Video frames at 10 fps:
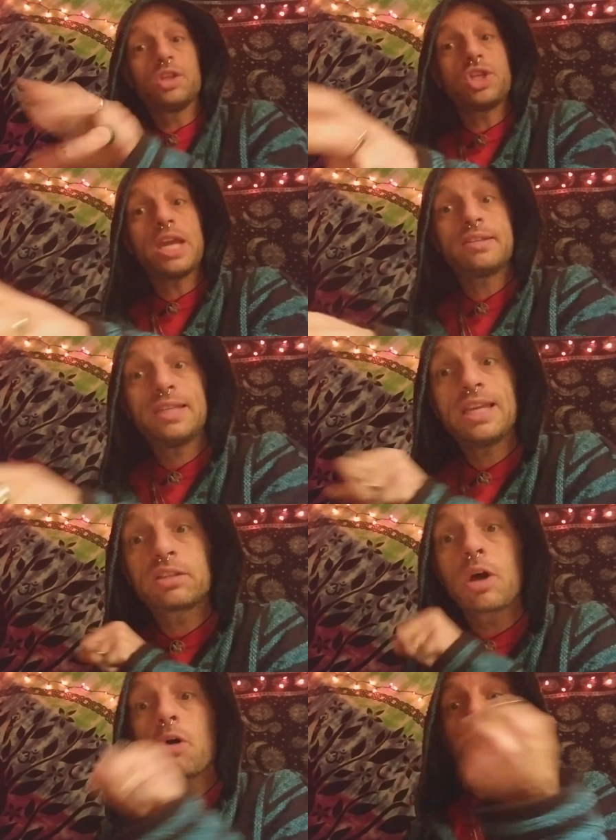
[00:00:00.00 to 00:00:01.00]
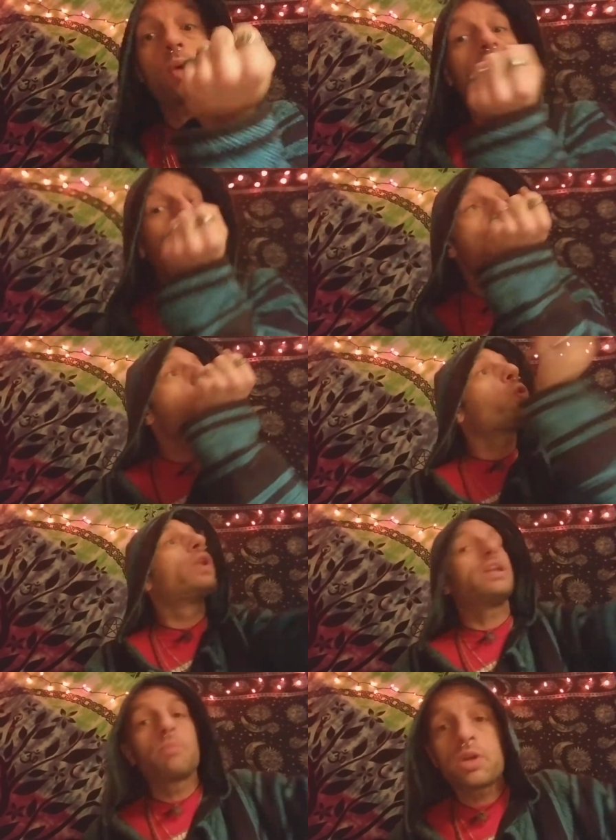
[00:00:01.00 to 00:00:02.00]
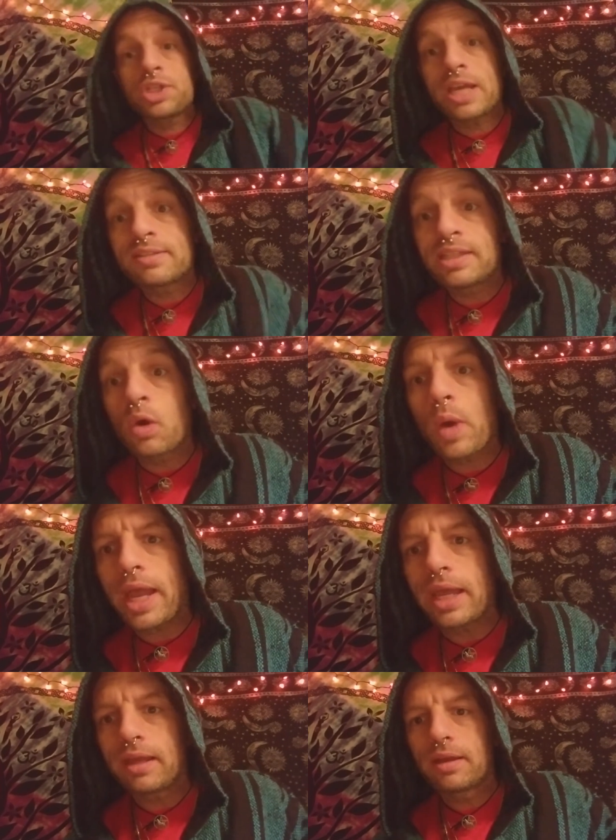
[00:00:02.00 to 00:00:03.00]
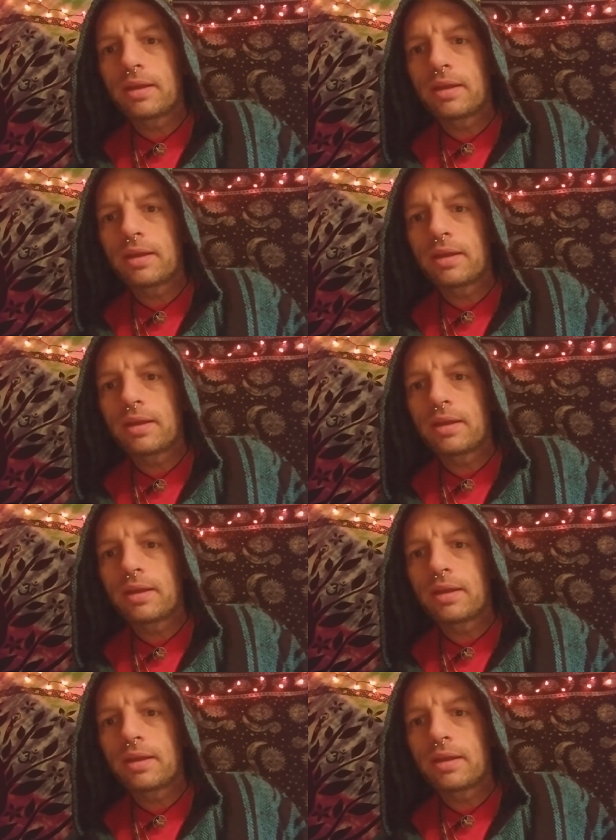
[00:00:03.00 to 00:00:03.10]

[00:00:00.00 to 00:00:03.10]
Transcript: JC is going away. Let's put JC away.